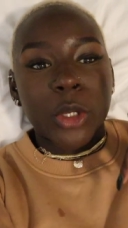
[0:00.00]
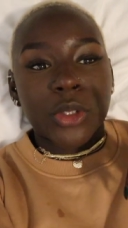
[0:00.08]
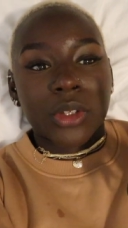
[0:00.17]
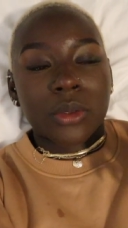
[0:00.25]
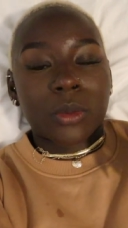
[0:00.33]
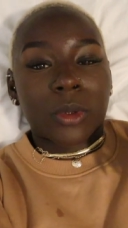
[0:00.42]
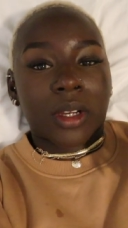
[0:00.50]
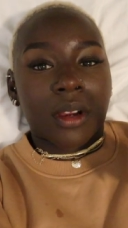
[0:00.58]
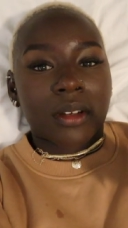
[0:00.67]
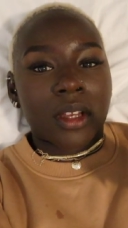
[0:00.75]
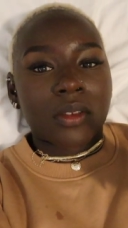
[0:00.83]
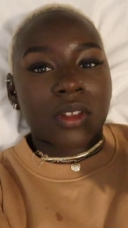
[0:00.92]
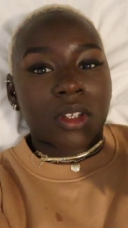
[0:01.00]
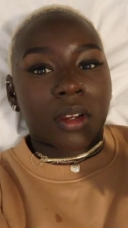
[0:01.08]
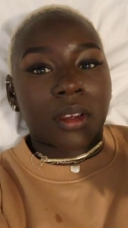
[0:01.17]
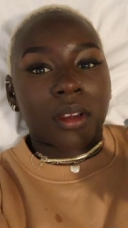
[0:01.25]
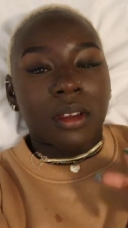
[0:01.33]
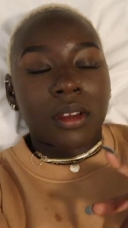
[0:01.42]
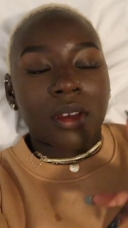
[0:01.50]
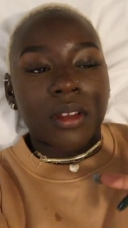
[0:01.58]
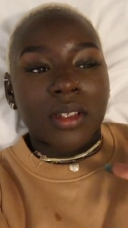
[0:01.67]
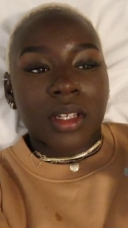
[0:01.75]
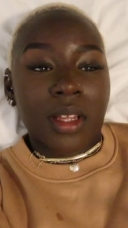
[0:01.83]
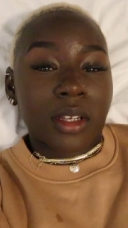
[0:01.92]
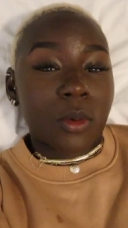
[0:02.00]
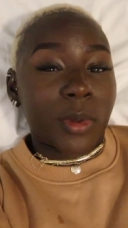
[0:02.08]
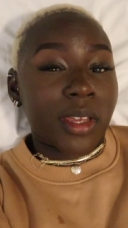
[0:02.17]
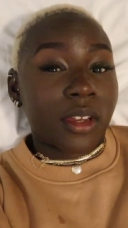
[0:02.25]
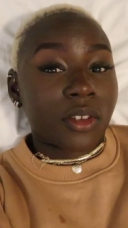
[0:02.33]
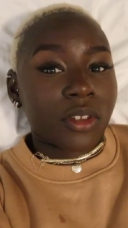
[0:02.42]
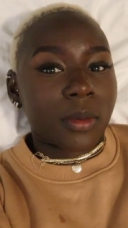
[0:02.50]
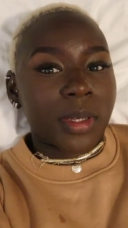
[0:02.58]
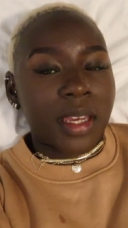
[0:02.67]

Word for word: So we're currently in Zurich. Did like a weekend trip.